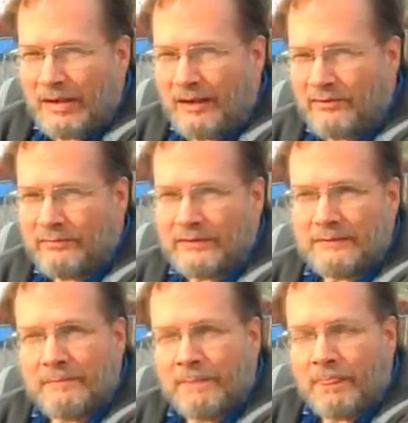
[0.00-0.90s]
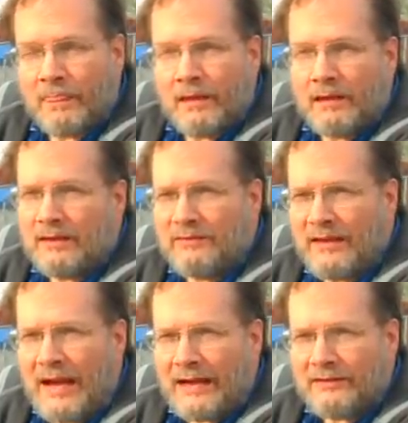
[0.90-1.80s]
because of it? Is
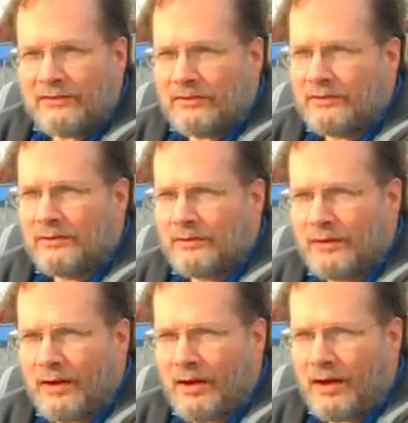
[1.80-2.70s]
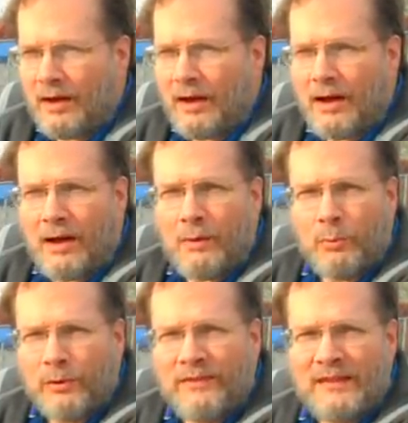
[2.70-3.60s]
that a
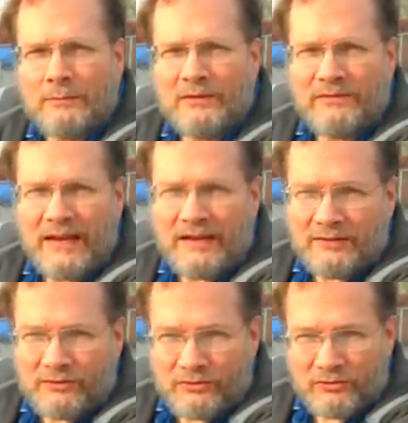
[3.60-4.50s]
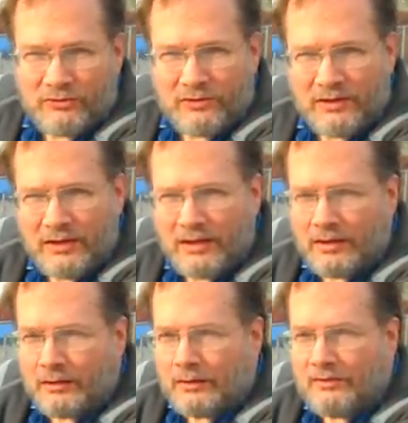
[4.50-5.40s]
worthy revenge?
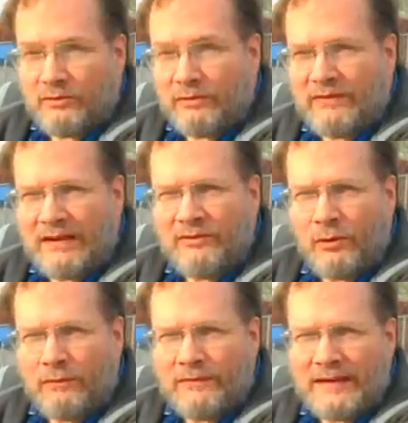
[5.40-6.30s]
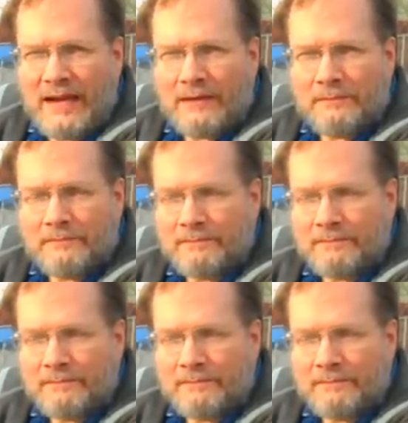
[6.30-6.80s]
Is the revenge over yet?